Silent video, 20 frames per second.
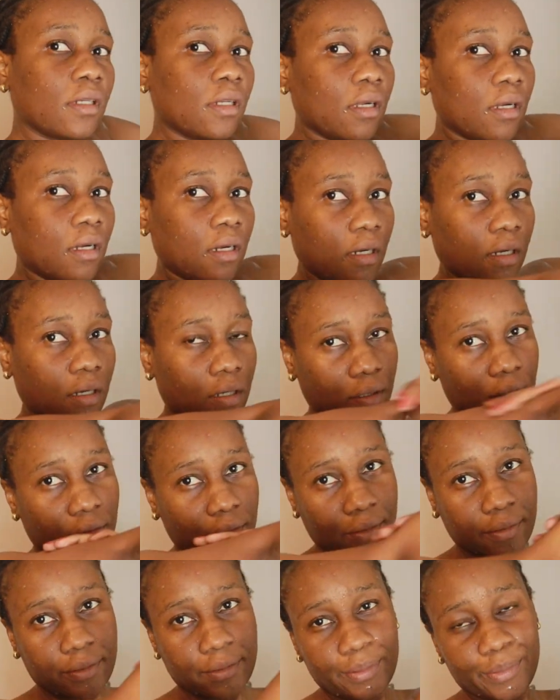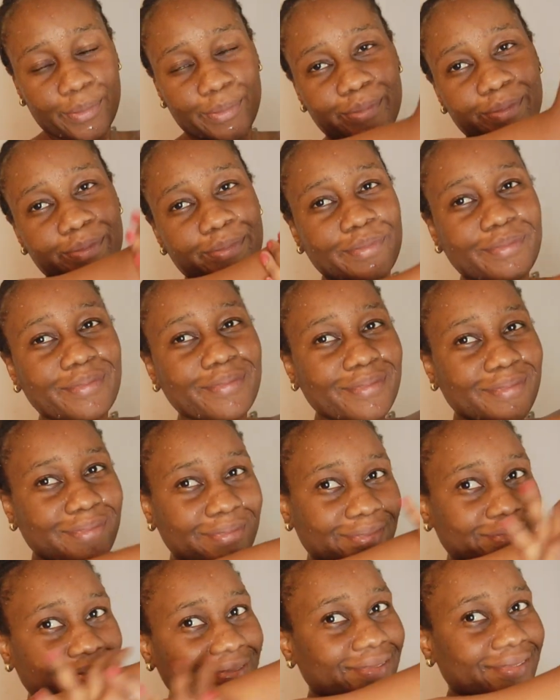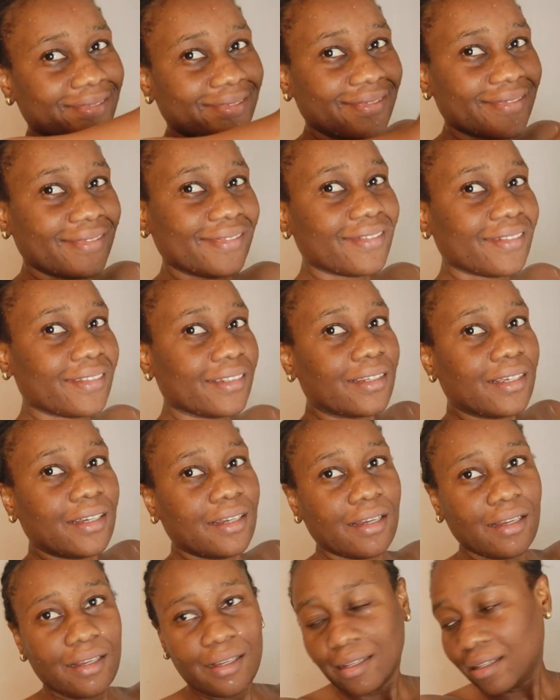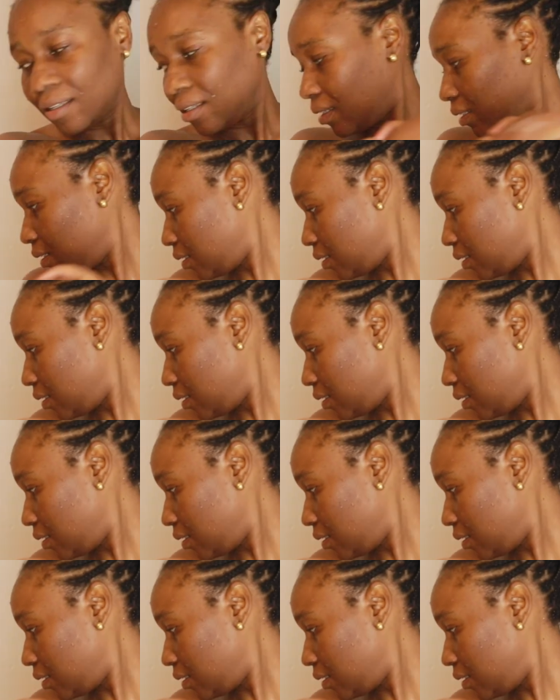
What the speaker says: and every ingredient, all those good ingredients that you